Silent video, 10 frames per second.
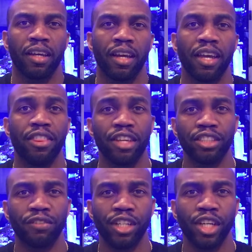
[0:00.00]
In
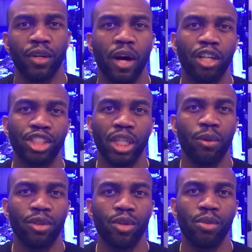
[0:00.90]
this video, I'll share
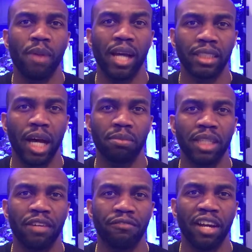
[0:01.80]
with you my top
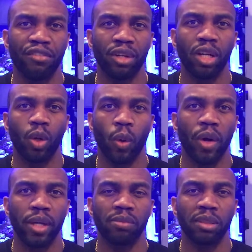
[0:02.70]
10 favorite
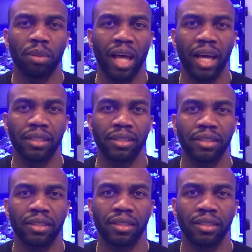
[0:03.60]
aquarium supplies.